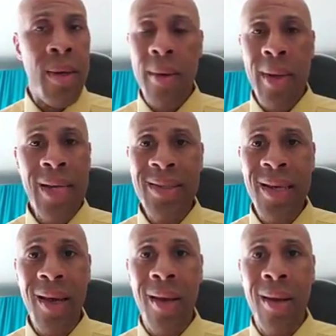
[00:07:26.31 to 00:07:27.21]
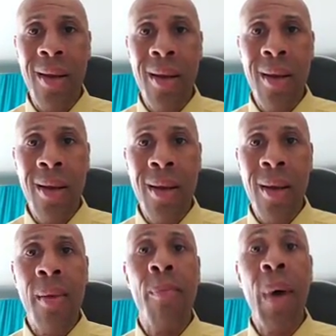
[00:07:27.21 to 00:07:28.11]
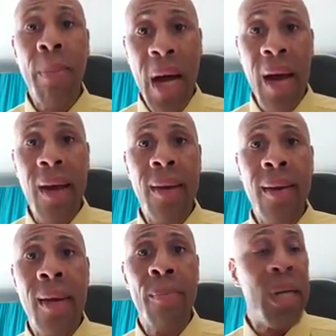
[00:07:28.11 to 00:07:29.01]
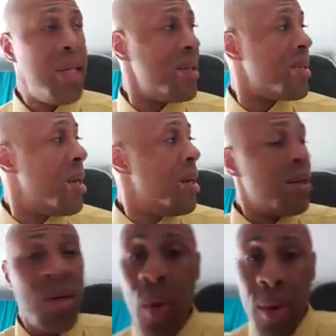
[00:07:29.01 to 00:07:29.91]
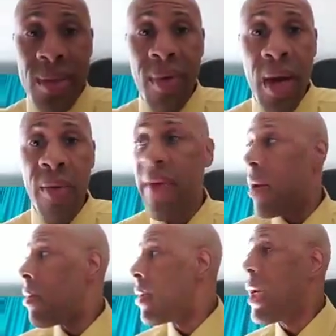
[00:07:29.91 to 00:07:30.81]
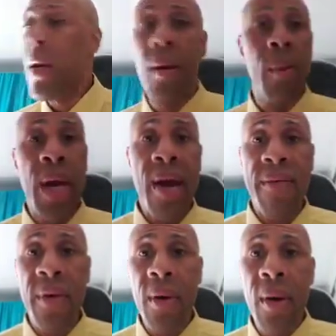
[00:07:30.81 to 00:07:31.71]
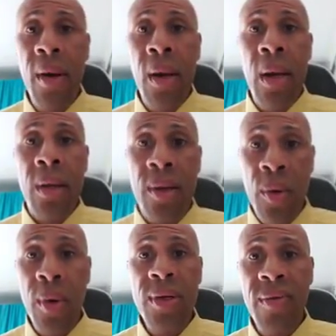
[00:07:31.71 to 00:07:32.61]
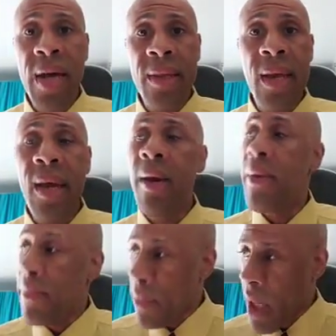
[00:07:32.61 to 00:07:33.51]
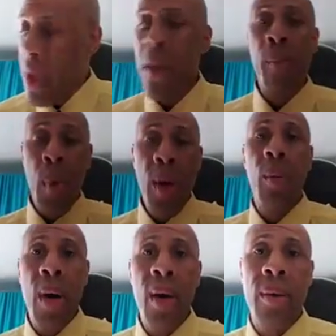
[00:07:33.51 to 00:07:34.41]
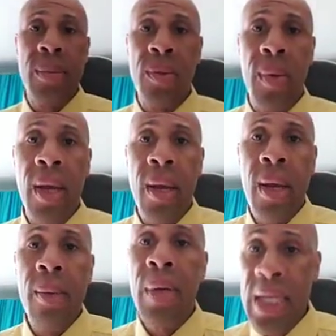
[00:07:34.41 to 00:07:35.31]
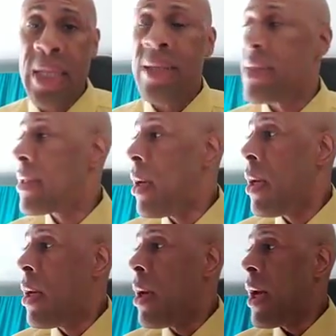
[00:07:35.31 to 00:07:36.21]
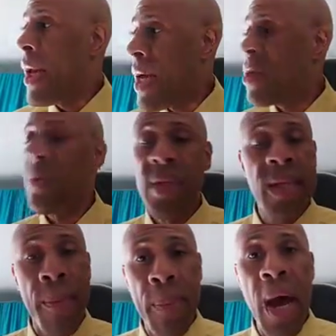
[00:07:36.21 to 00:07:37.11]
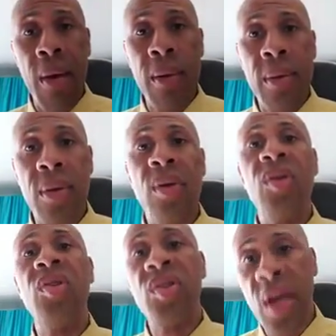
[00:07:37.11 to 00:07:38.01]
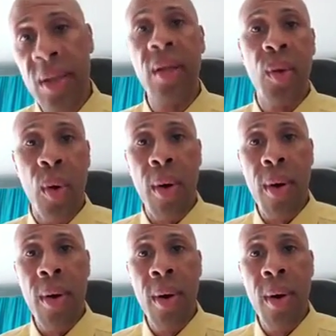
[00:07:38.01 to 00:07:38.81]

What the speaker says: That's it. Bye-bye. Please. The door is right over there or here, wherever. The door is right there. You're more than welcome to it. Please. And as you step out, shut the door.